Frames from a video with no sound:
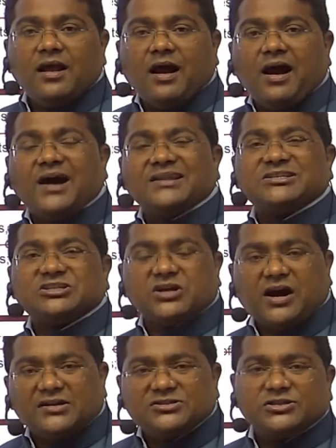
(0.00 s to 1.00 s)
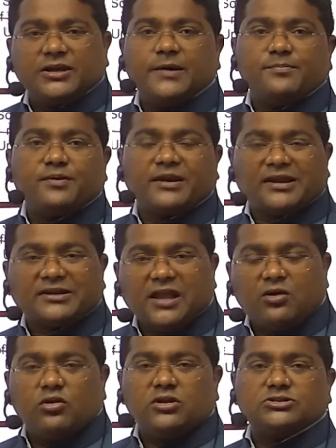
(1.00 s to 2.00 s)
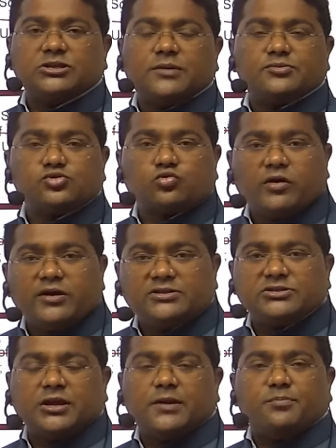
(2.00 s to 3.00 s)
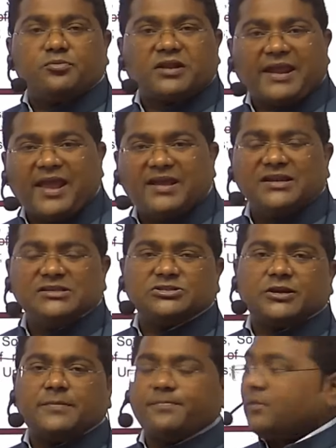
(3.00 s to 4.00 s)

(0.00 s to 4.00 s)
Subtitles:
or star shape, rectangular shape, square shape, triangle shape.